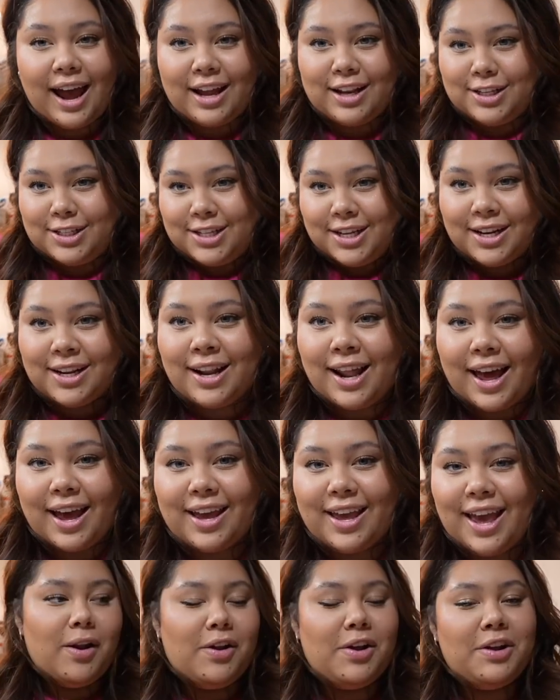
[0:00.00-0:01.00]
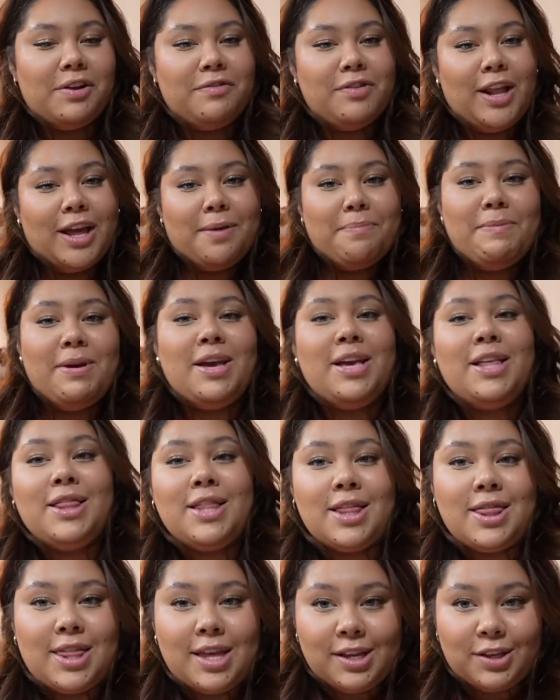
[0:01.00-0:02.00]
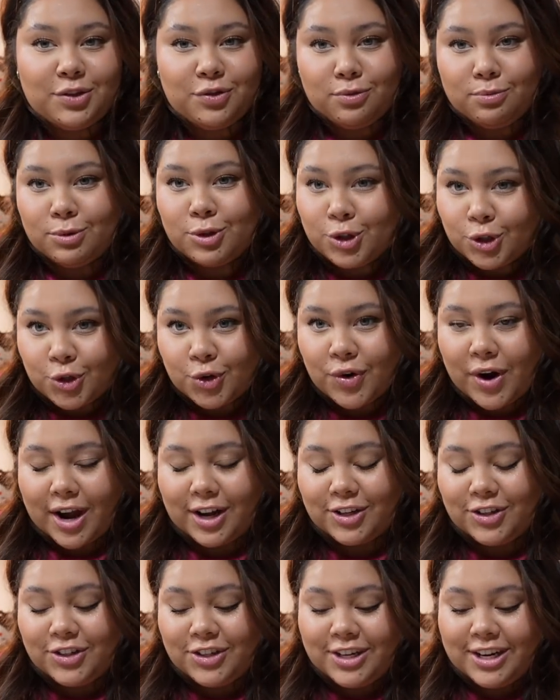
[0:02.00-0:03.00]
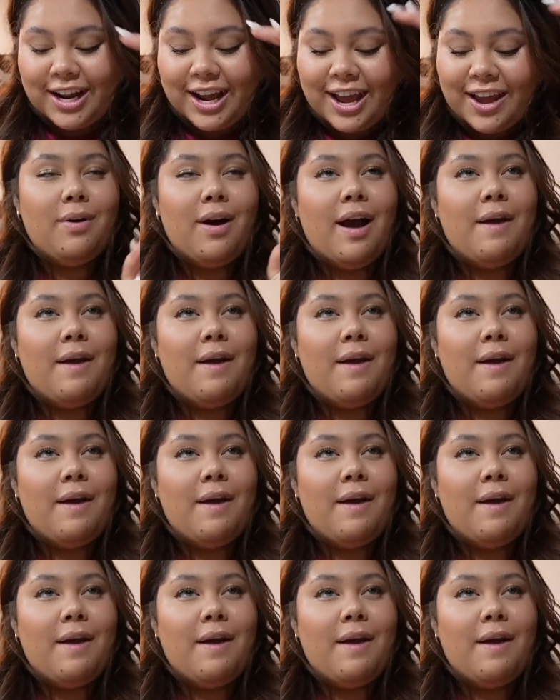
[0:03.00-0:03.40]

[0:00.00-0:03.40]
I did like a lot of like making the things from scratch today.